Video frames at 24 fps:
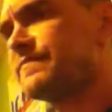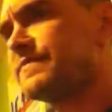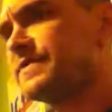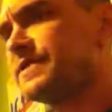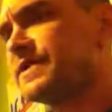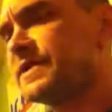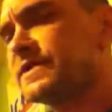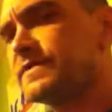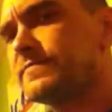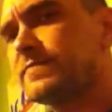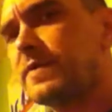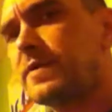
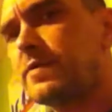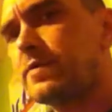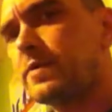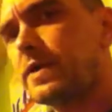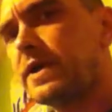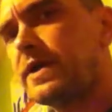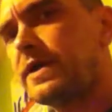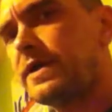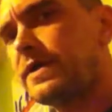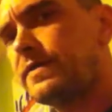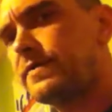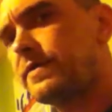just been
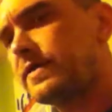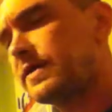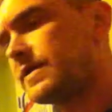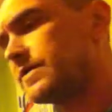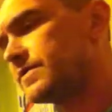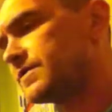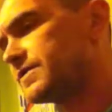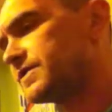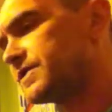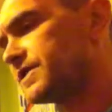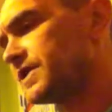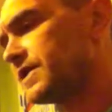reading
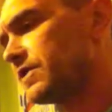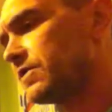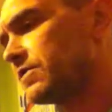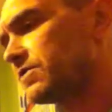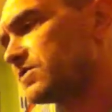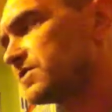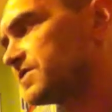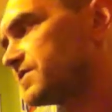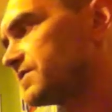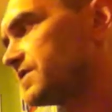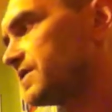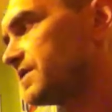the
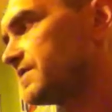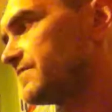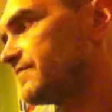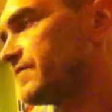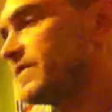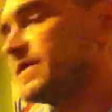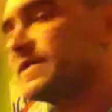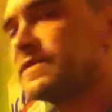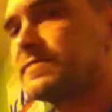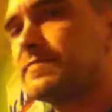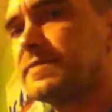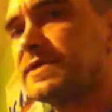She-Hulk stuff
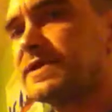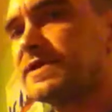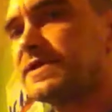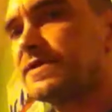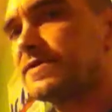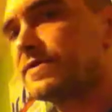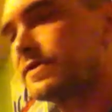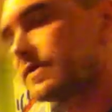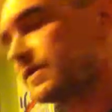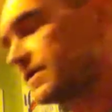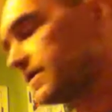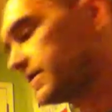and it's been
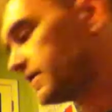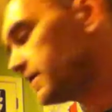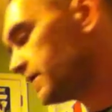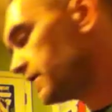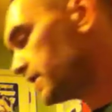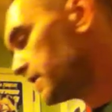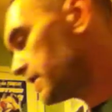so good.